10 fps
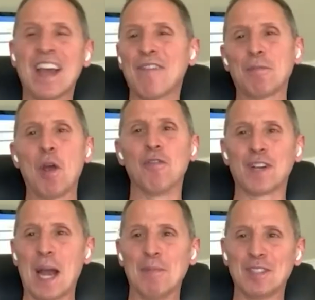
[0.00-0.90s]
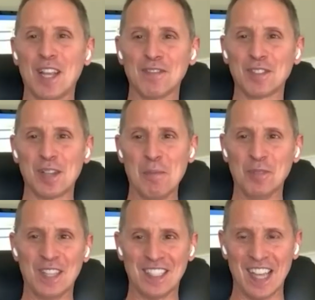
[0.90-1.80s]
you have to be overcompensating for something
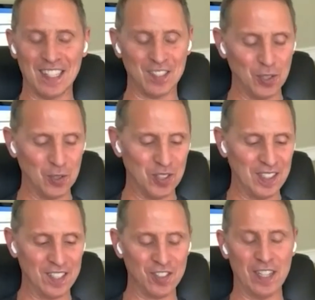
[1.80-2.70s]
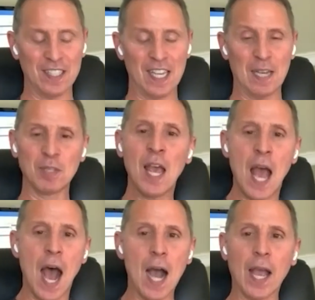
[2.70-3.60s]
with the tattoos and the transams.
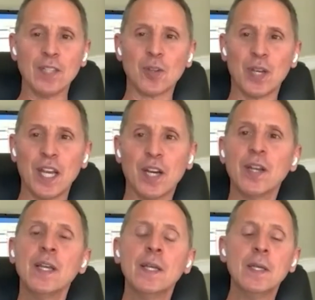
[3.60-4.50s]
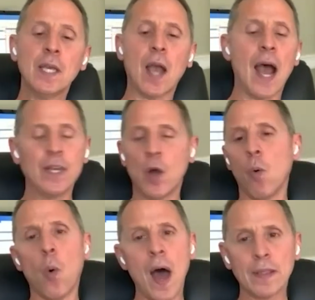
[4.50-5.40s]
Okay, so here, here, I
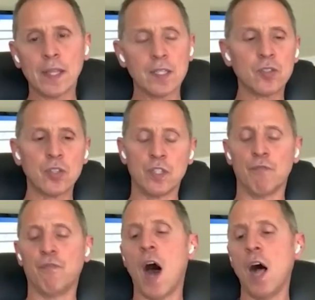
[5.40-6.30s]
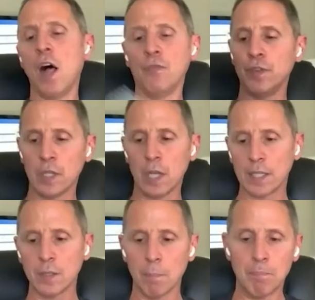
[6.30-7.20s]
don't want this to devolve in
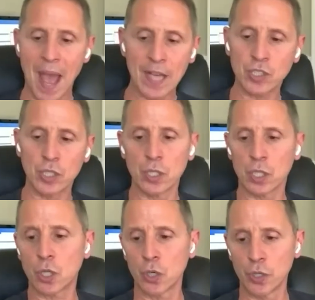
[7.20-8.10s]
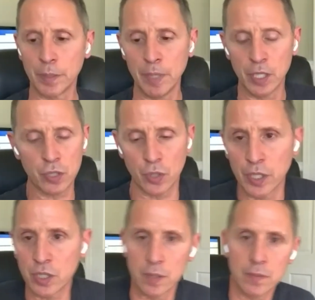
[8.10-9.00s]
like to bashing the current
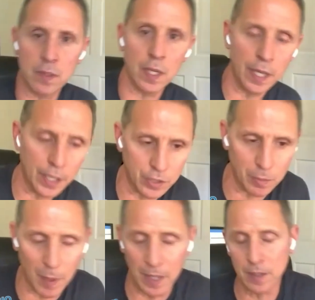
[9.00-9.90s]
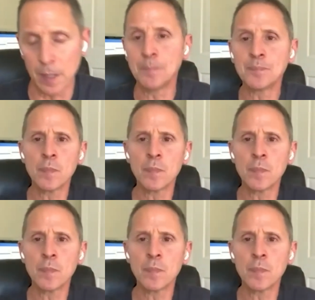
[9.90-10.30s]
administration on energy policy.